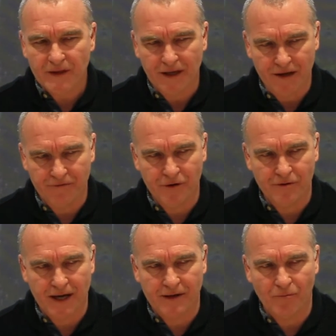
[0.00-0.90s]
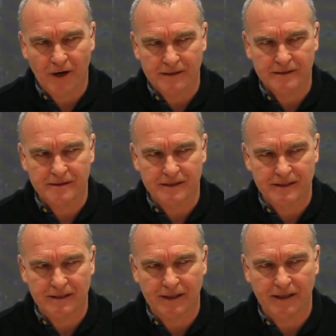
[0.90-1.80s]
if you then went to
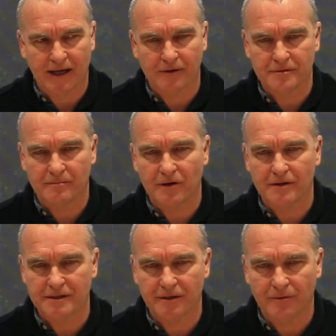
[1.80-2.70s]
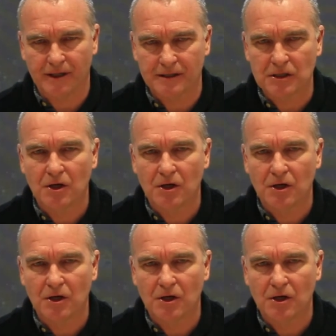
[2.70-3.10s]
see how democracy worked